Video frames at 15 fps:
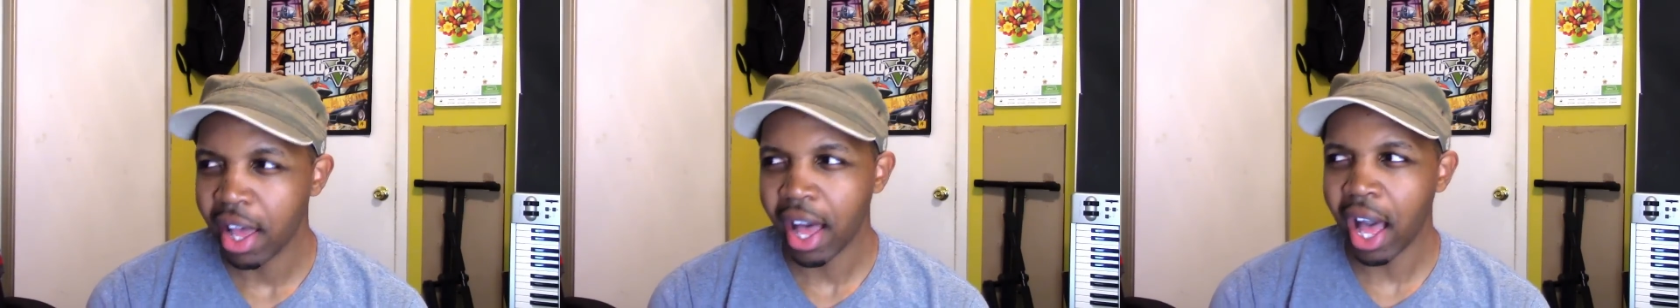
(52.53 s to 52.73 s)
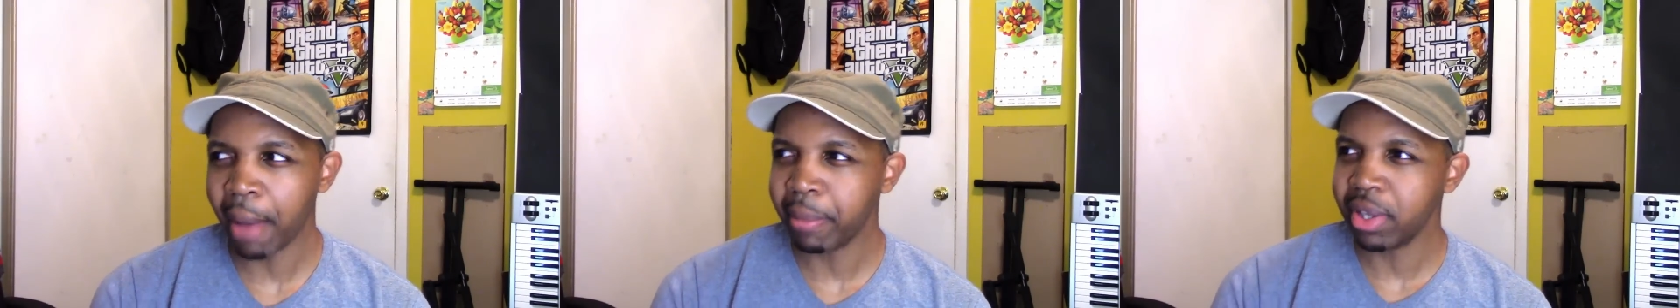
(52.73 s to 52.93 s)

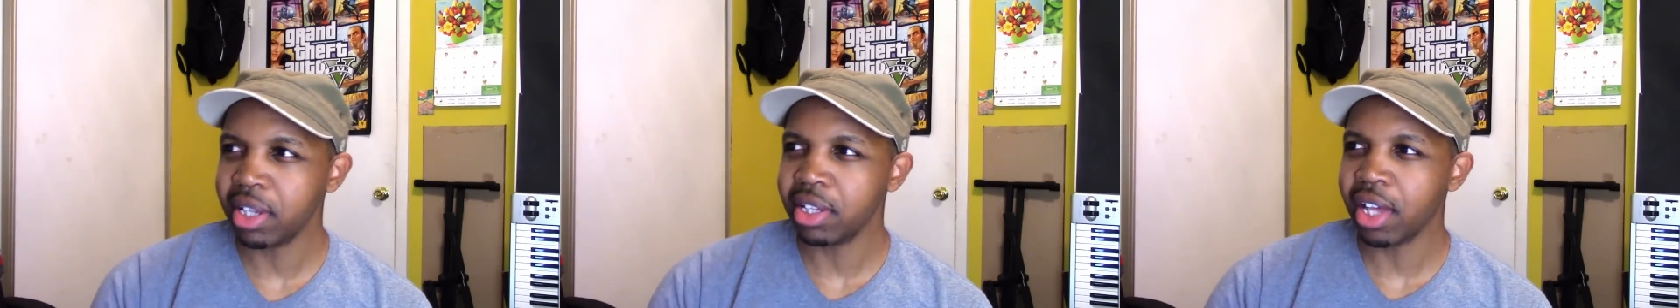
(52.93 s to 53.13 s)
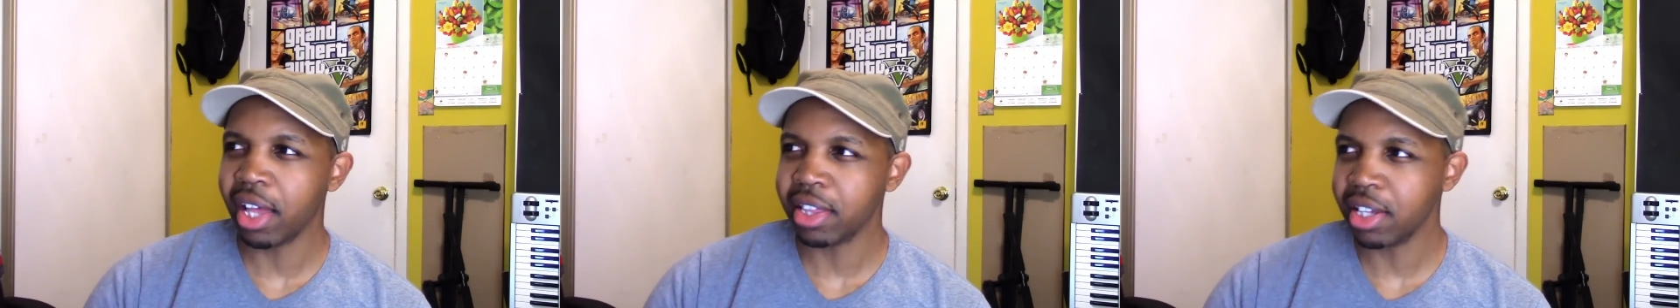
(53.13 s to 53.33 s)
I
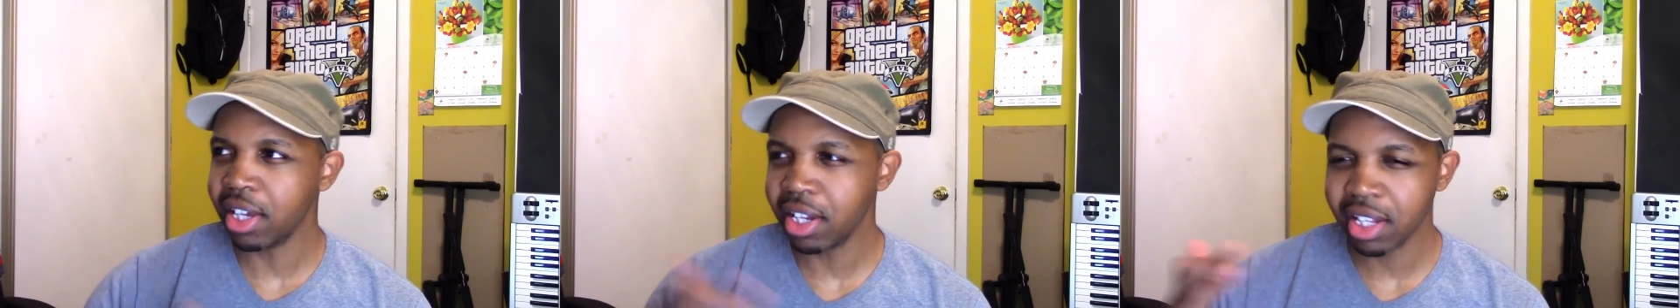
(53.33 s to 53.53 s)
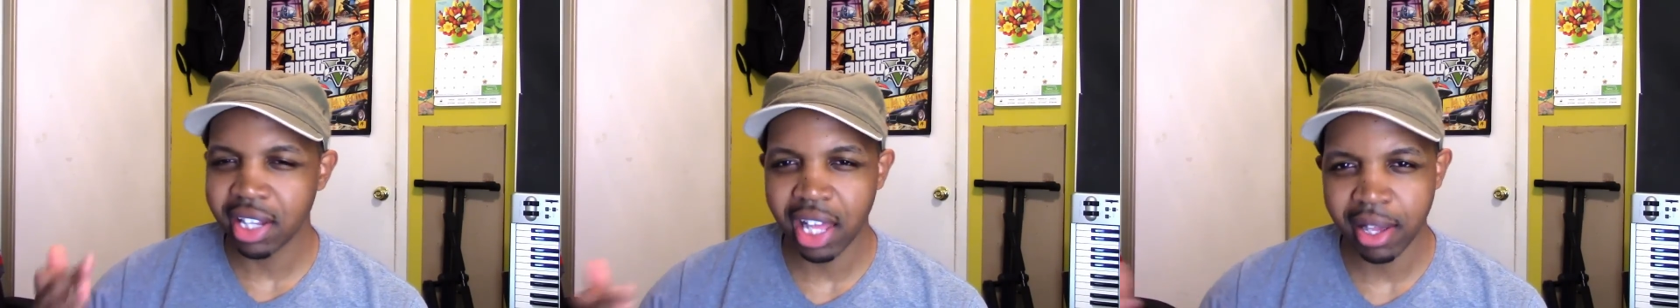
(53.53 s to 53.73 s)
mean, at the
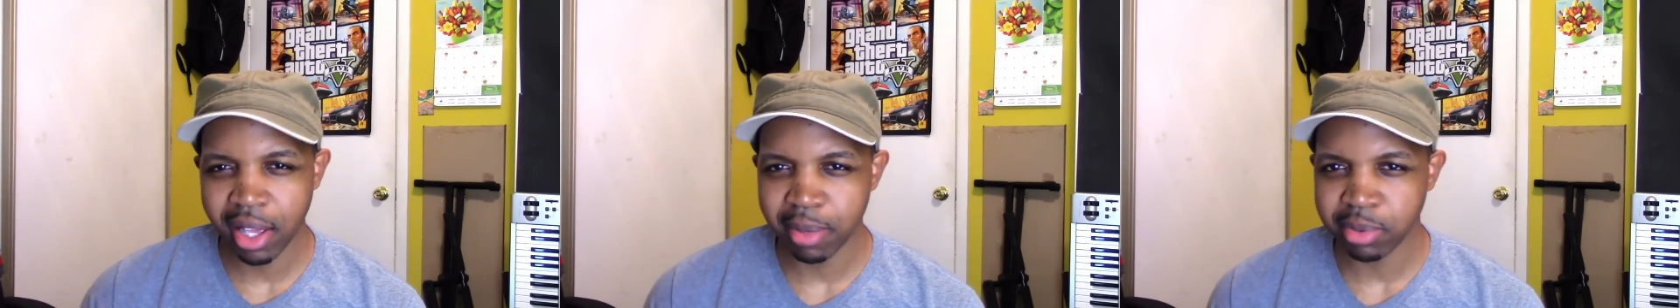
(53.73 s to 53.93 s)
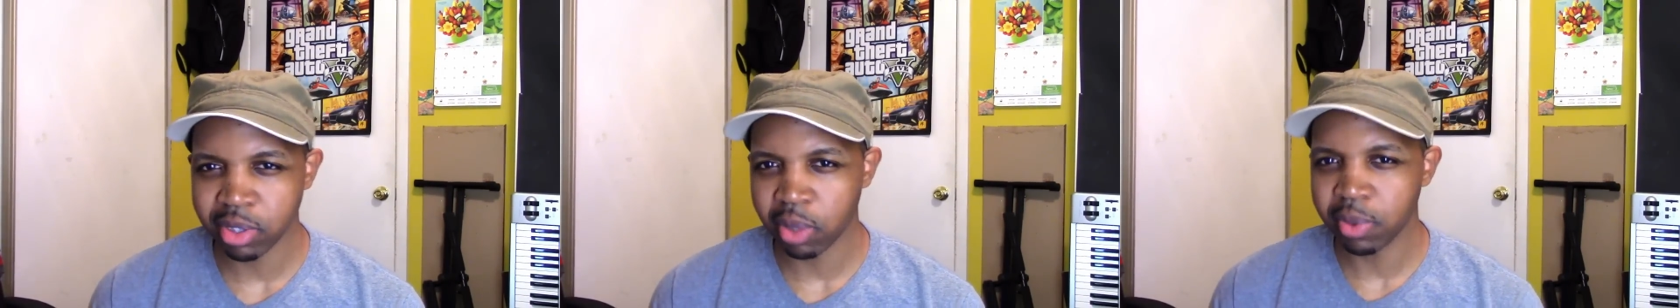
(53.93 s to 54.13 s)
end of the last
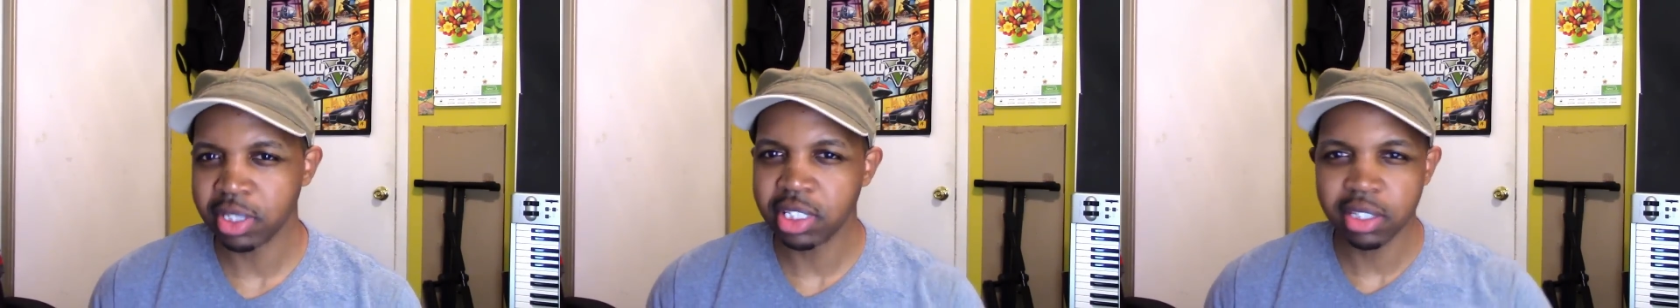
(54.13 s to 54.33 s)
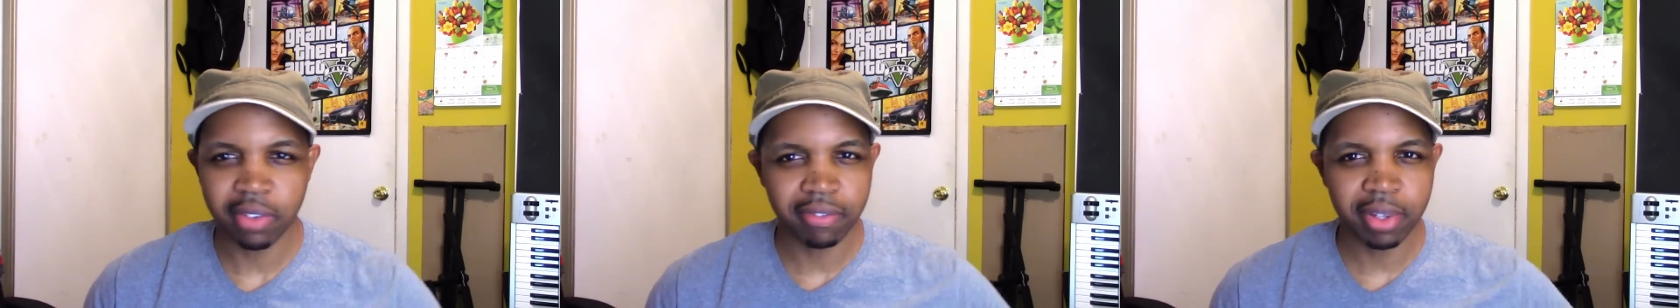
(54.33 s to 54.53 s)
episode, we
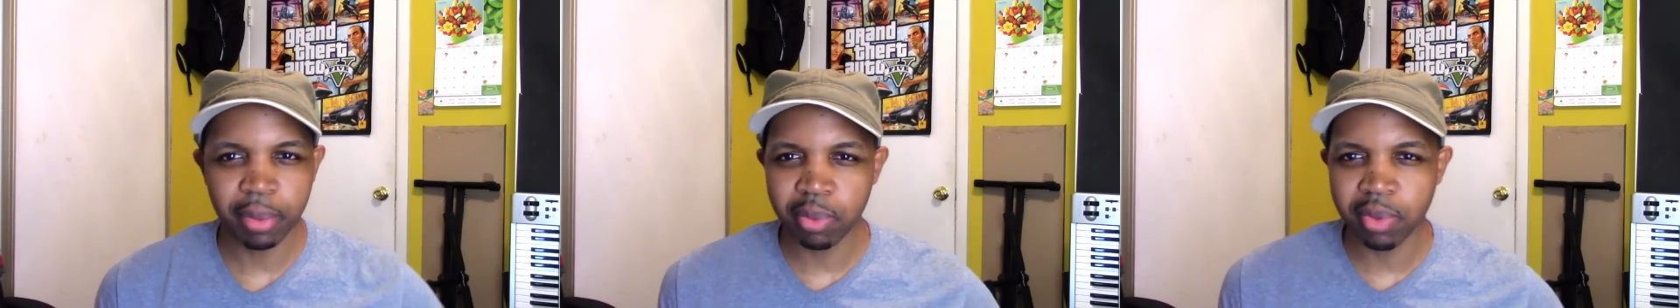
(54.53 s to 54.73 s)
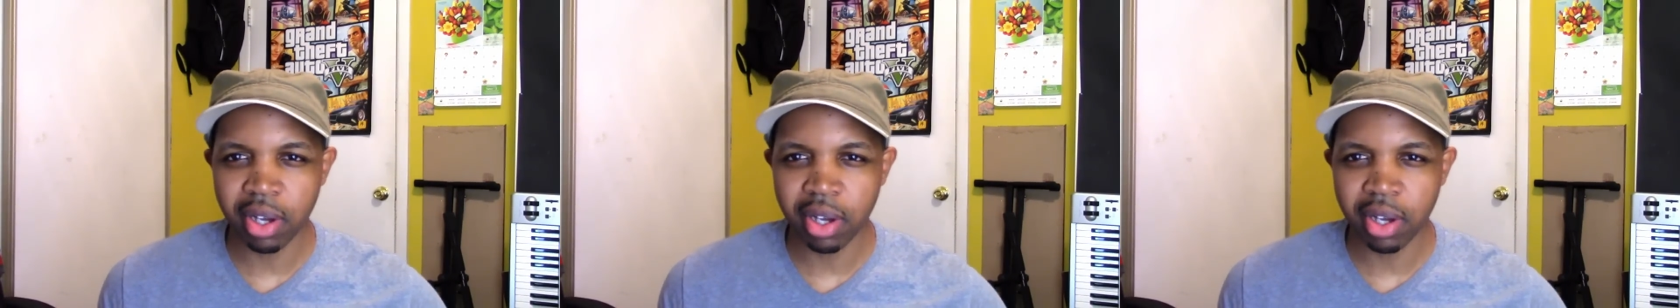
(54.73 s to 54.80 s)
see him flipping